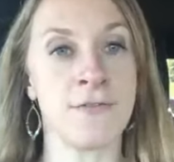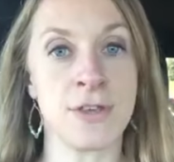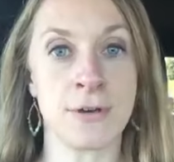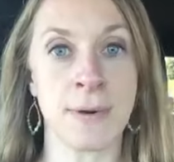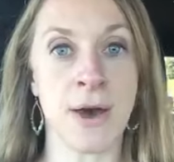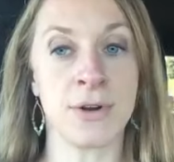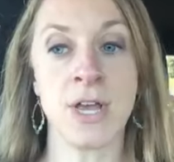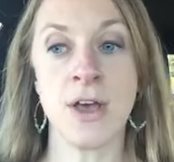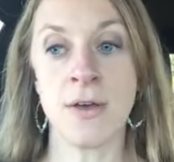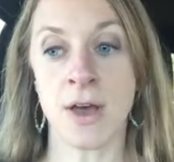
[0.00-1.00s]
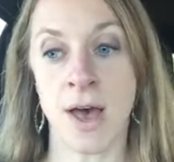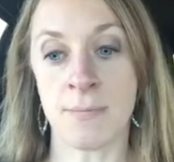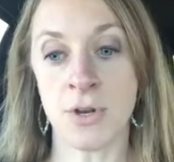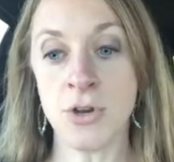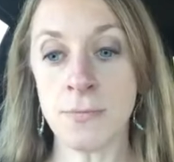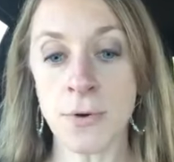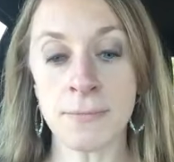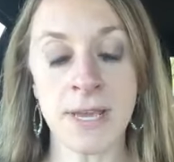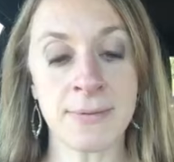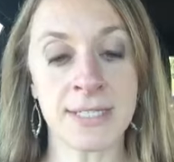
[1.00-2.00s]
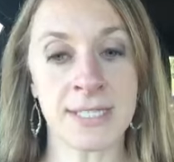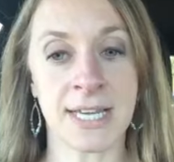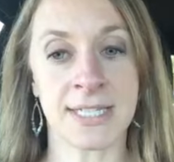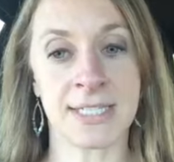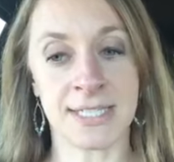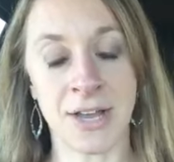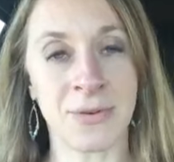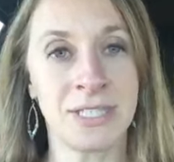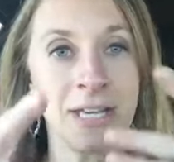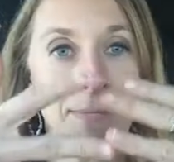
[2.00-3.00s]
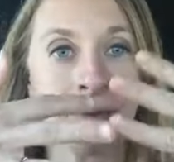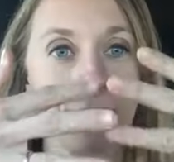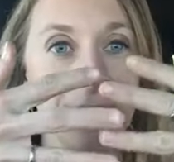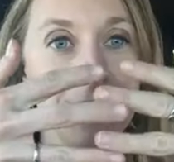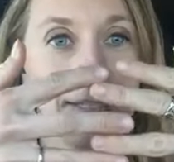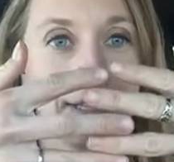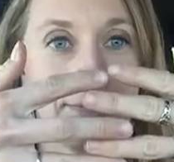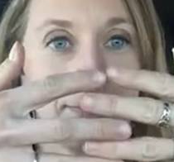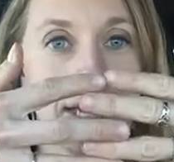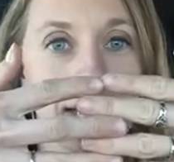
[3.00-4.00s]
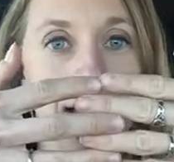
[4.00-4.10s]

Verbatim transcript: If you think about um, newborn babies' intestines, I always think about them as being